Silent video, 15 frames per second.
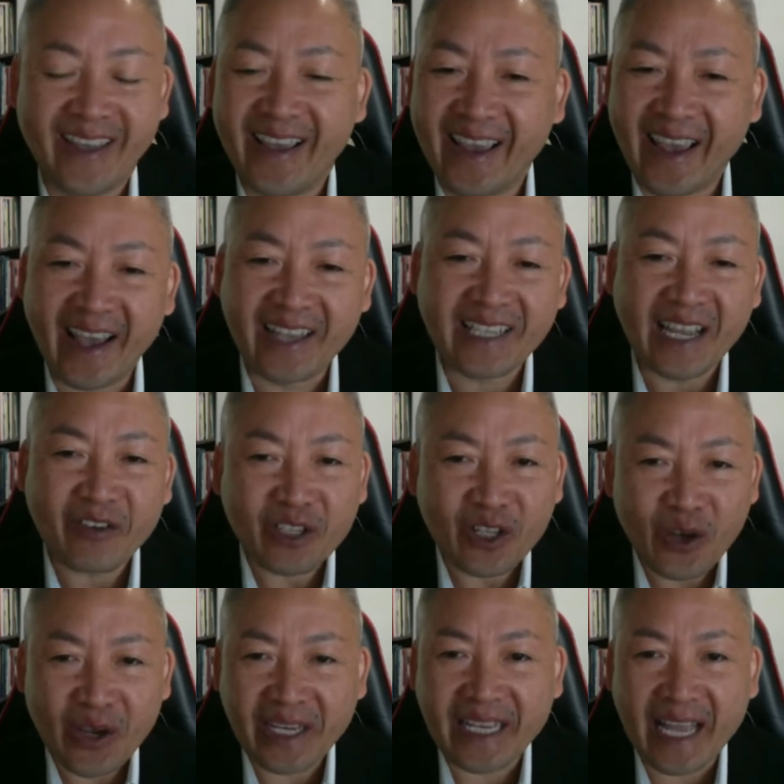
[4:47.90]
As I was
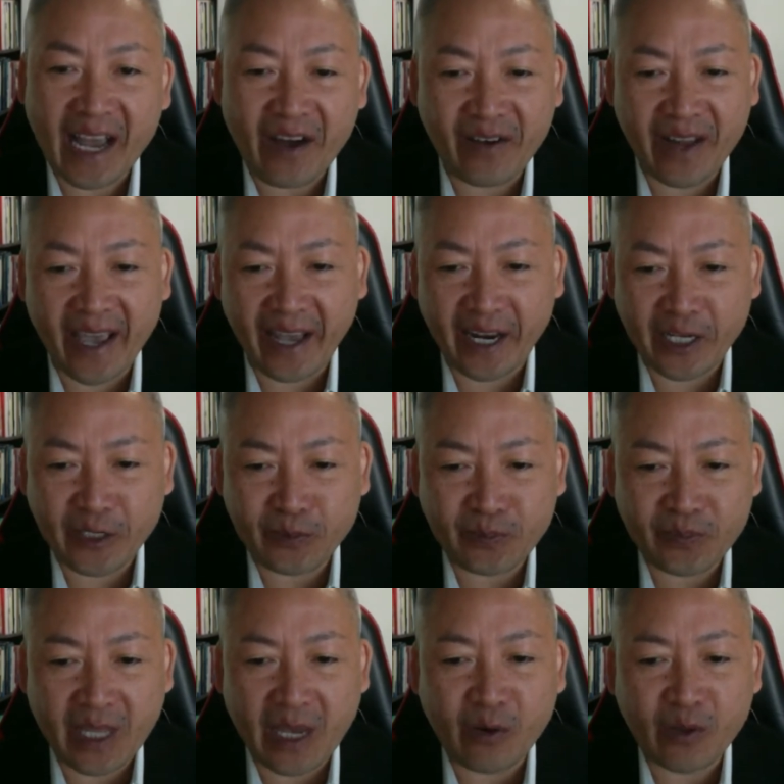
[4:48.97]
looking down at it,
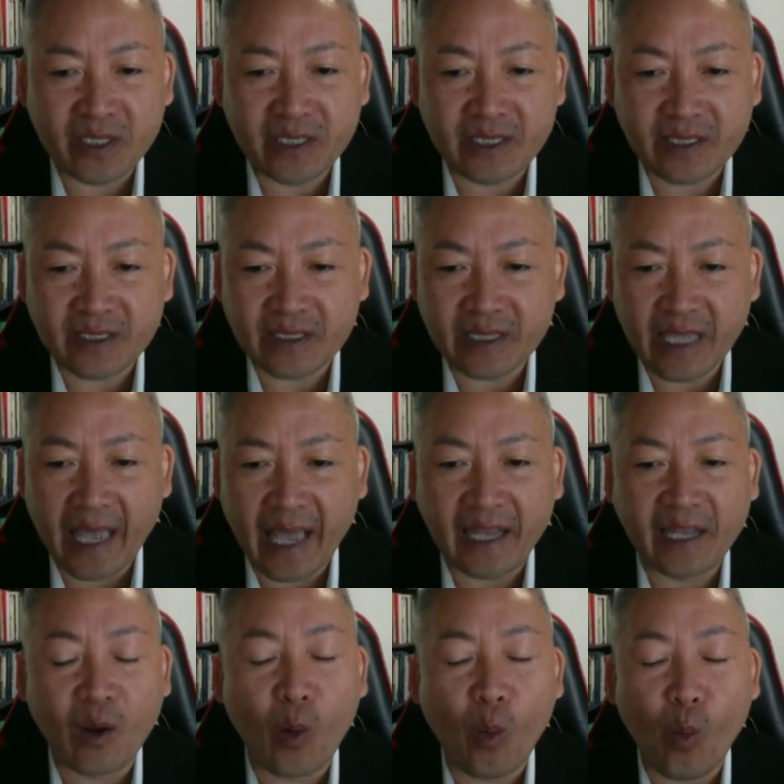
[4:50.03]
I was at
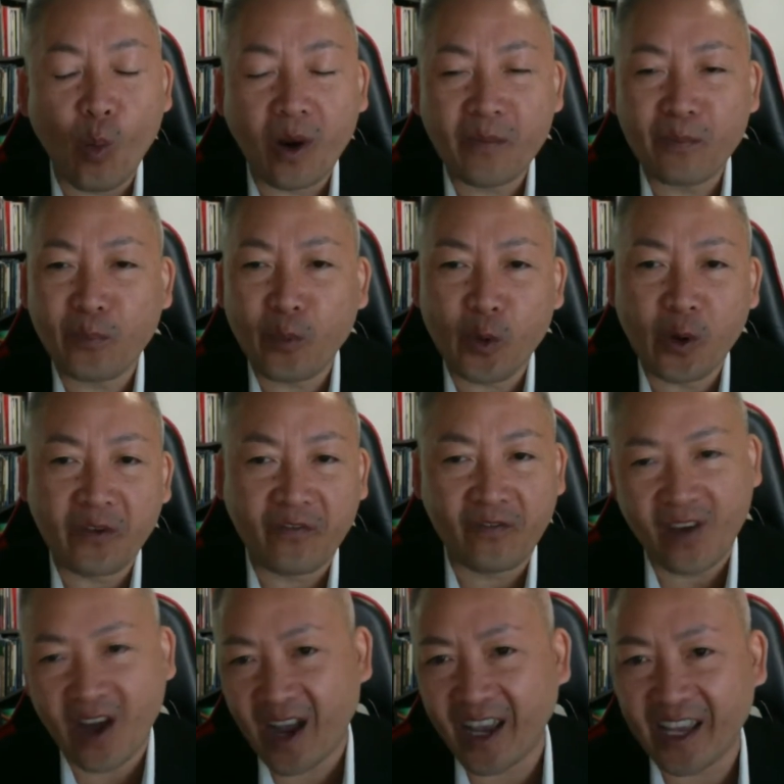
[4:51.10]

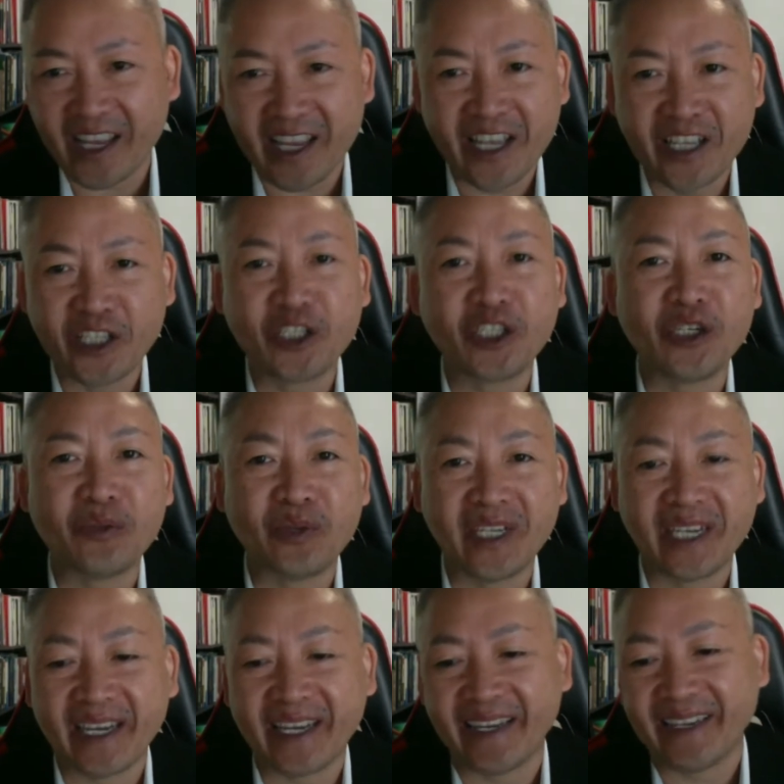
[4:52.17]
1.5
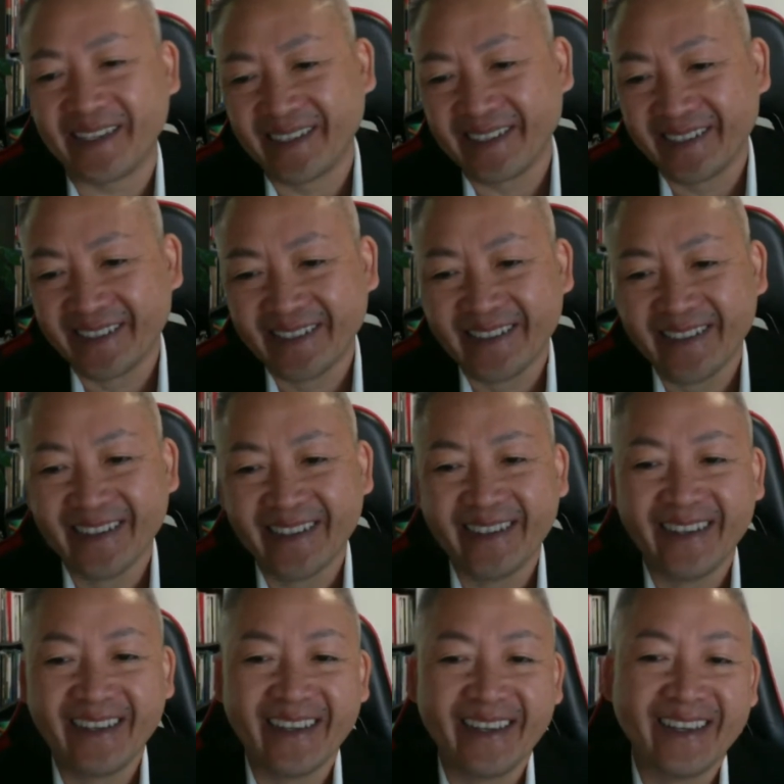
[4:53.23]
GPA.
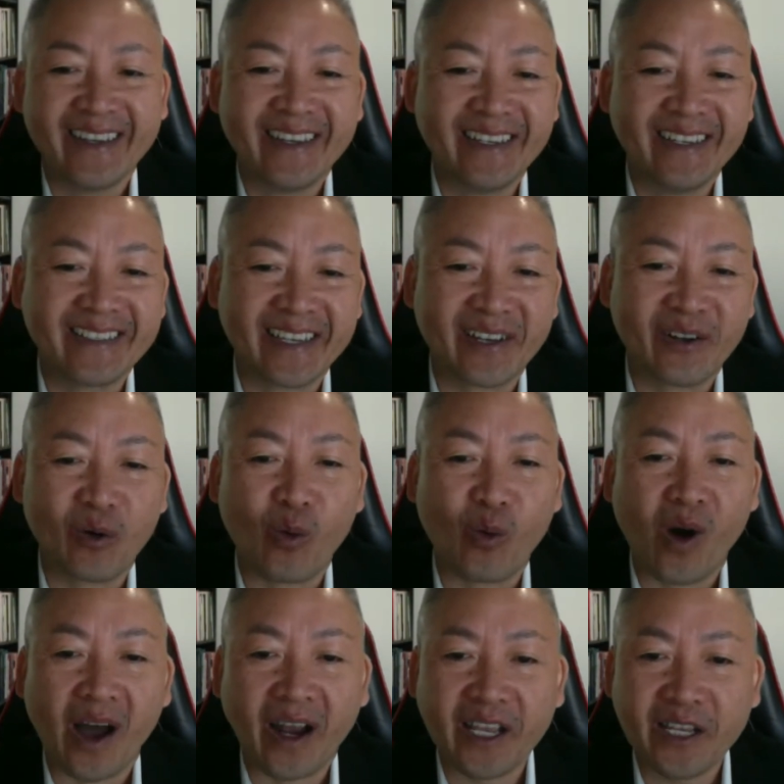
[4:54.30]
He said,
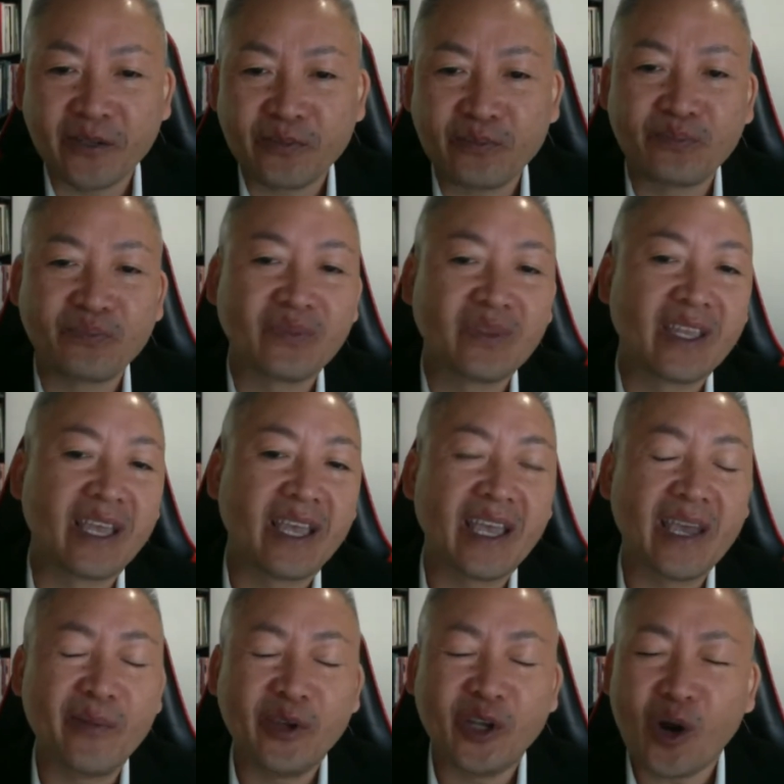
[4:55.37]
Wanny,
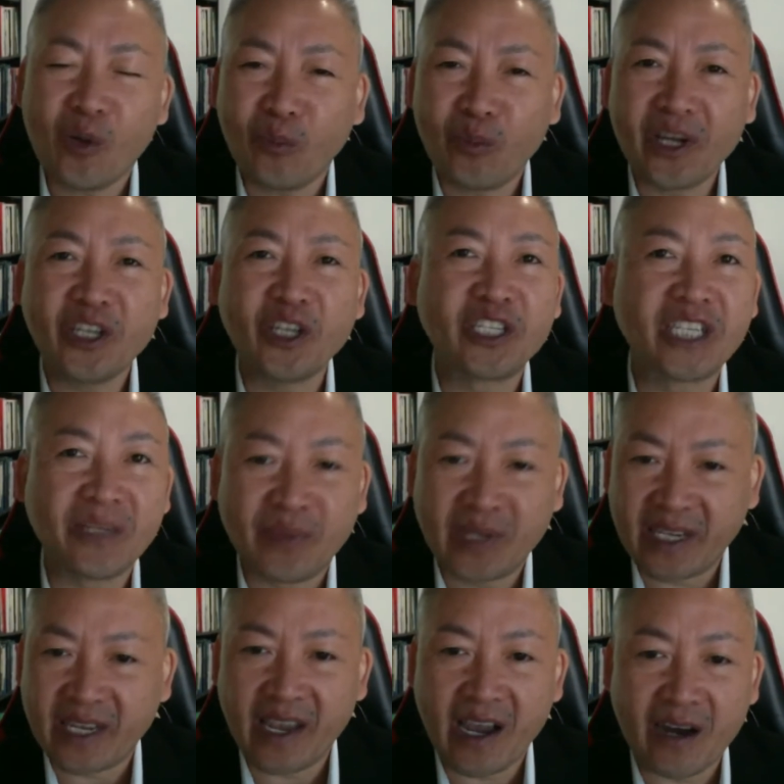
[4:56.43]
if you don't bring your
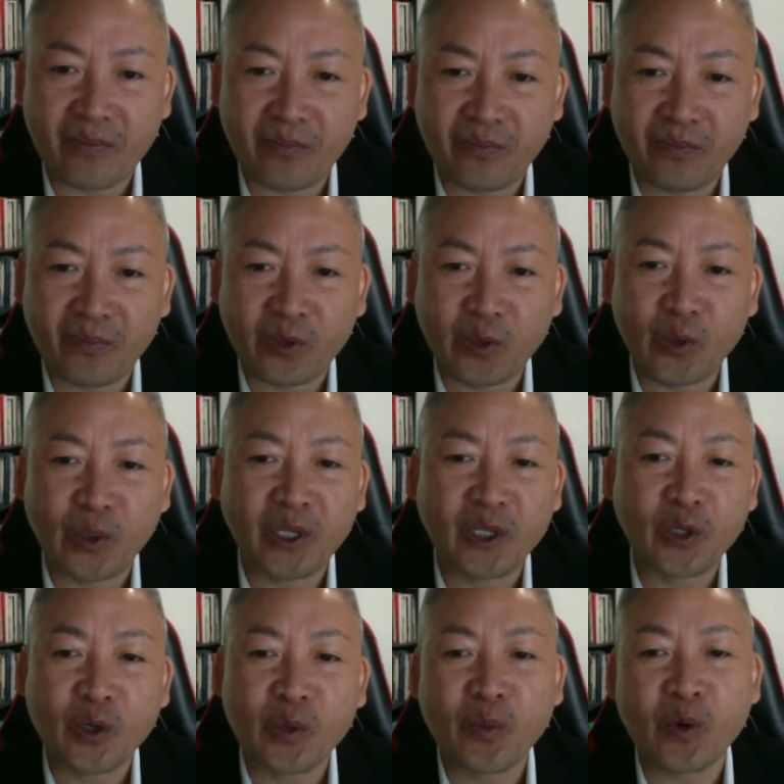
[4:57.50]
GPA up to a
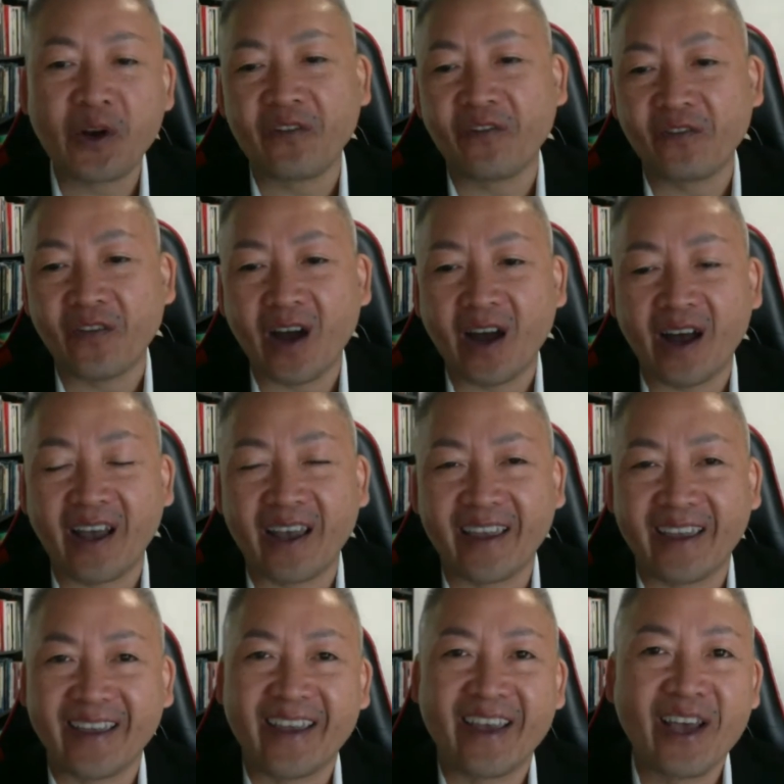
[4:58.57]

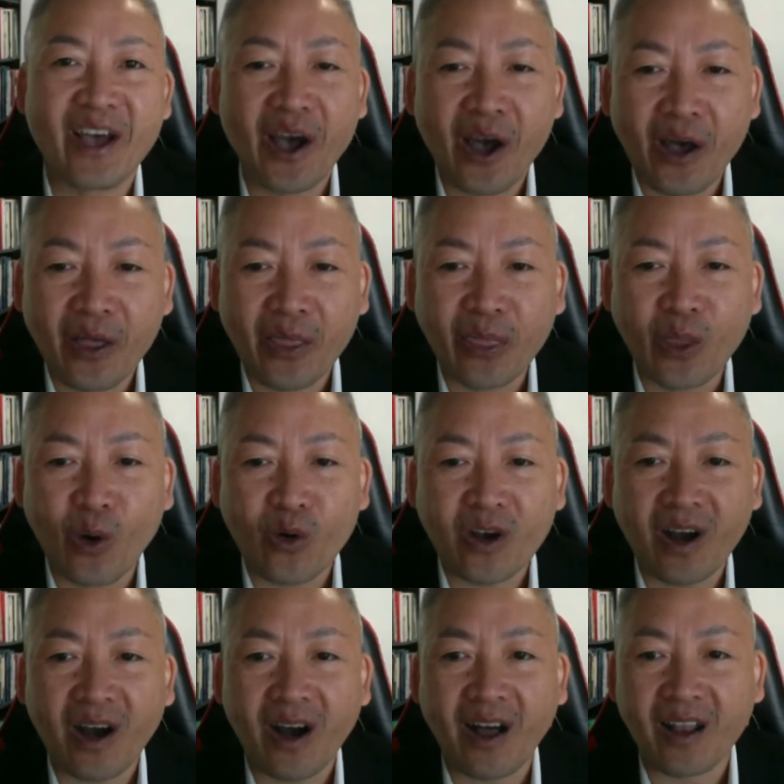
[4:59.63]
2.5, no
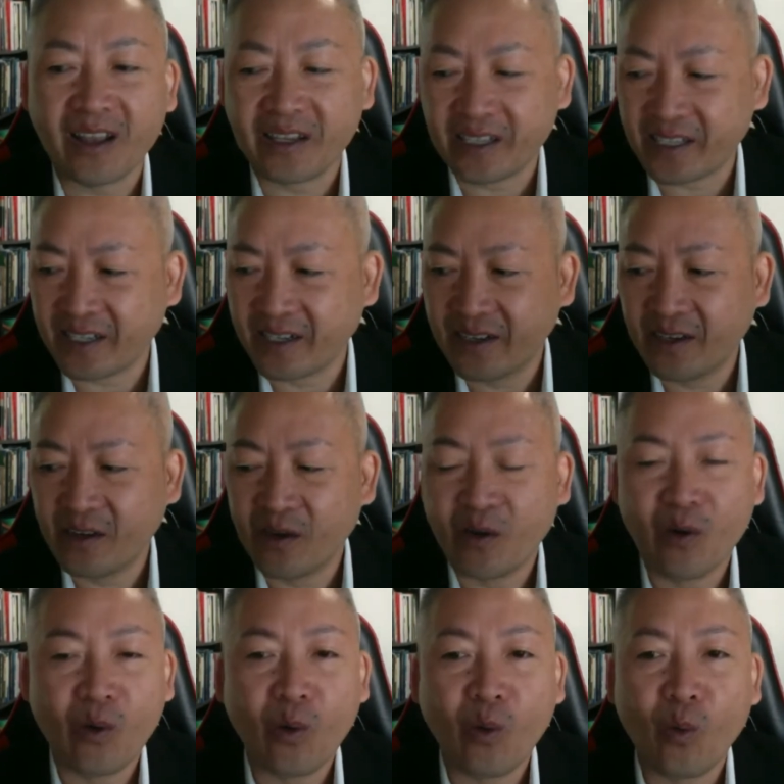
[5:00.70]
college
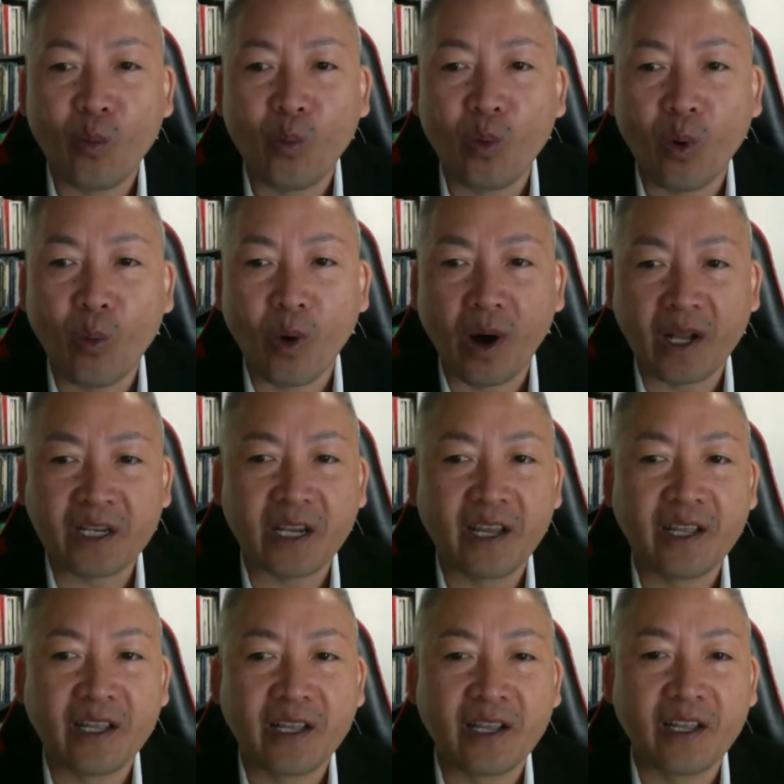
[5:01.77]
will want
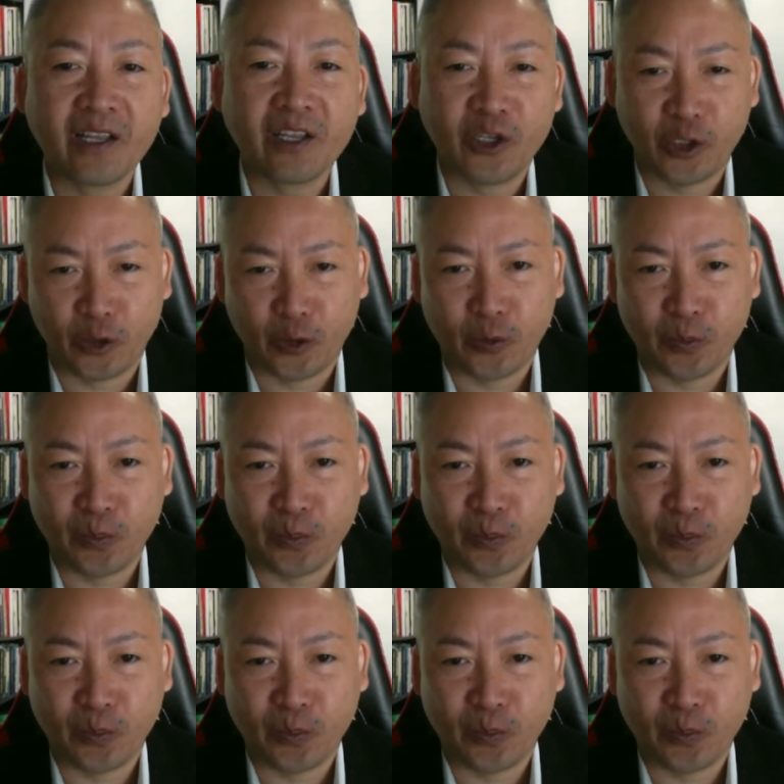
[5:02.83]
you.